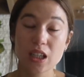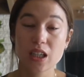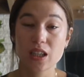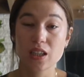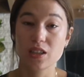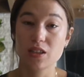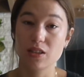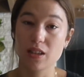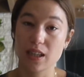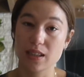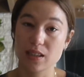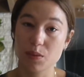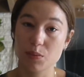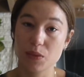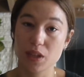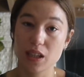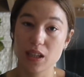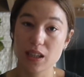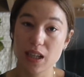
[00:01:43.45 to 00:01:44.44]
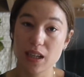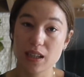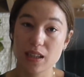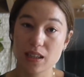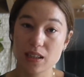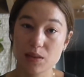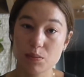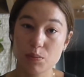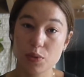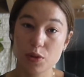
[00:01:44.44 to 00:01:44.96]
So that's something that is
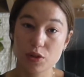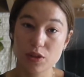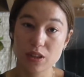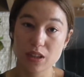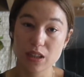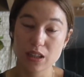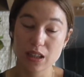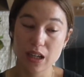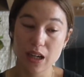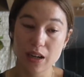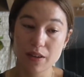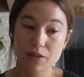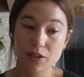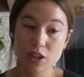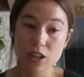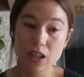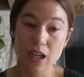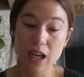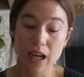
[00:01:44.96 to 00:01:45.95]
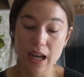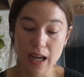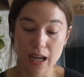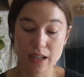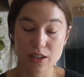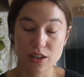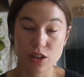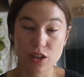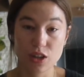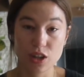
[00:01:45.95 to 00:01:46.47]
important to cover and
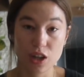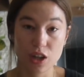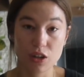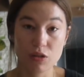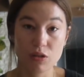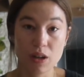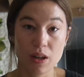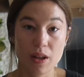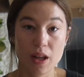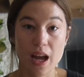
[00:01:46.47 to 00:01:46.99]
to know.